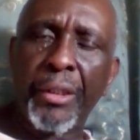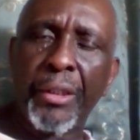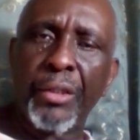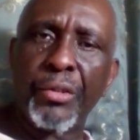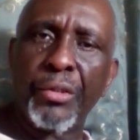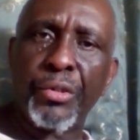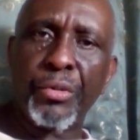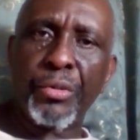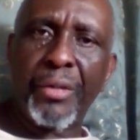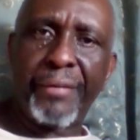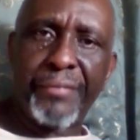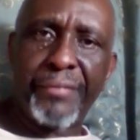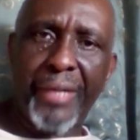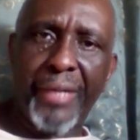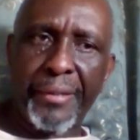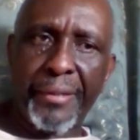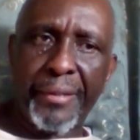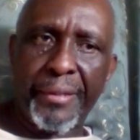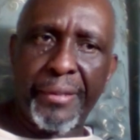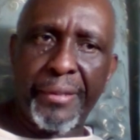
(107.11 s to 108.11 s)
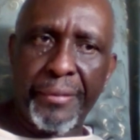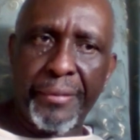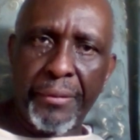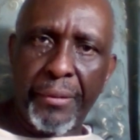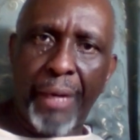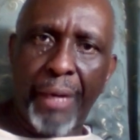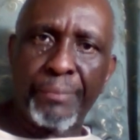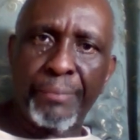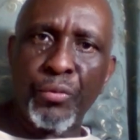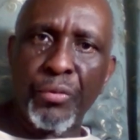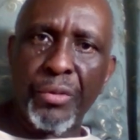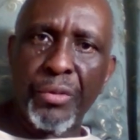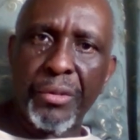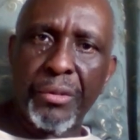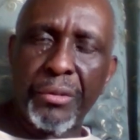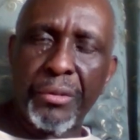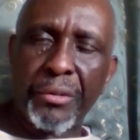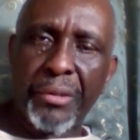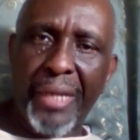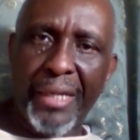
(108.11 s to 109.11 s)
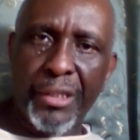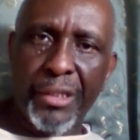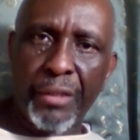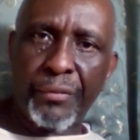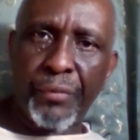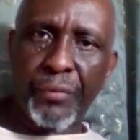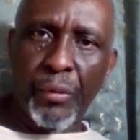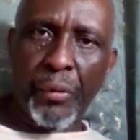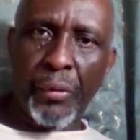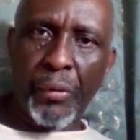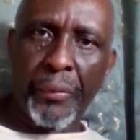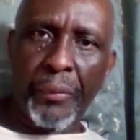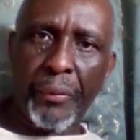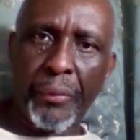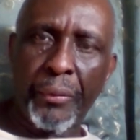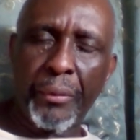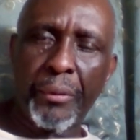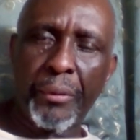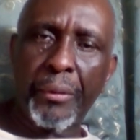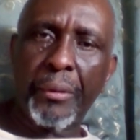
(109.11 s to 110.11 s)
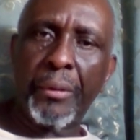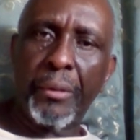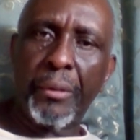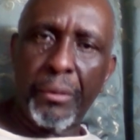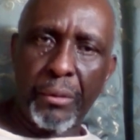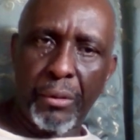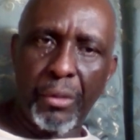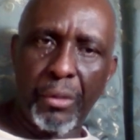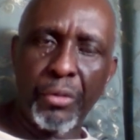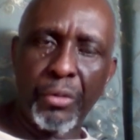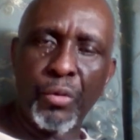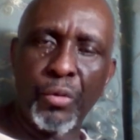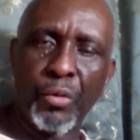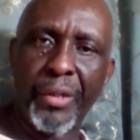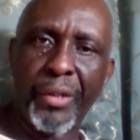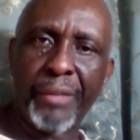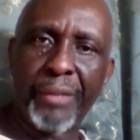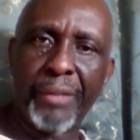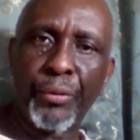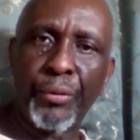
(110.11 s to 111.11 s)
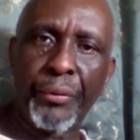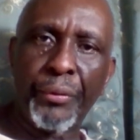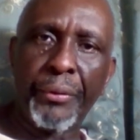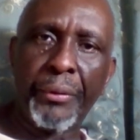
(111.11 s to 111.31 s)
you should have done up to task 4 on your workbook.